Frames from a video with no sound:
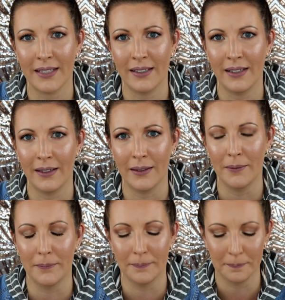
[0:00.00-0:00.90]

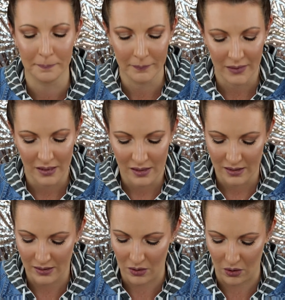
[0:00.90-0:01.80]
Yep.
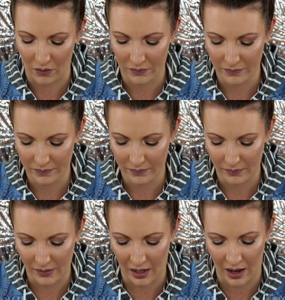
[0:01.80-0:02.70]
So,
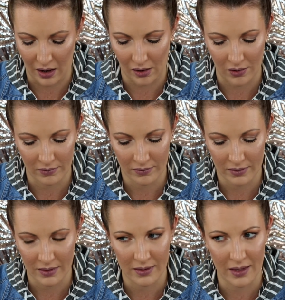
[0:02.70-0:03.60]
I don't know.
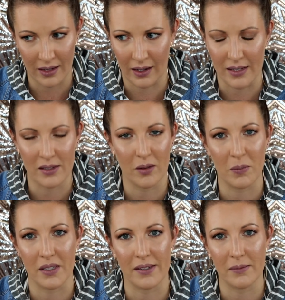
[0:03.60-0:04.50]
That guy still
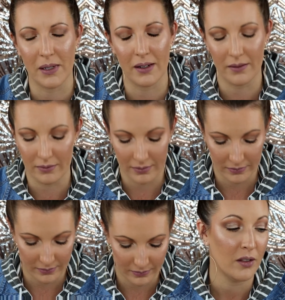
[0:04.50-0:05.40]
pisses me off.
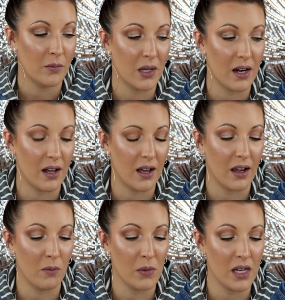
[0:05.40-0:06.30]

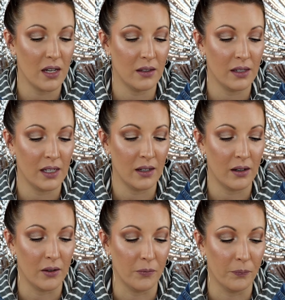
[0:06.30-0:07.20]
But me and the
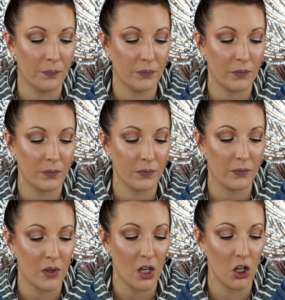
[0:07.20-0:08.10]

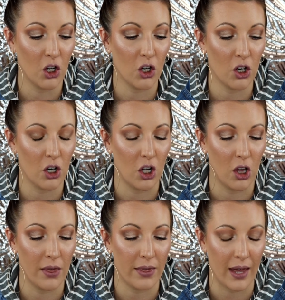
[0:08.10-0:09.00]

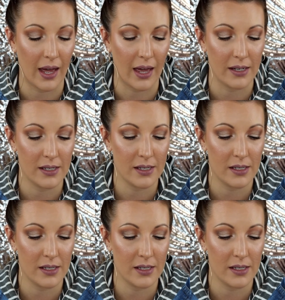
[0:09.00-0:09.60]
girl that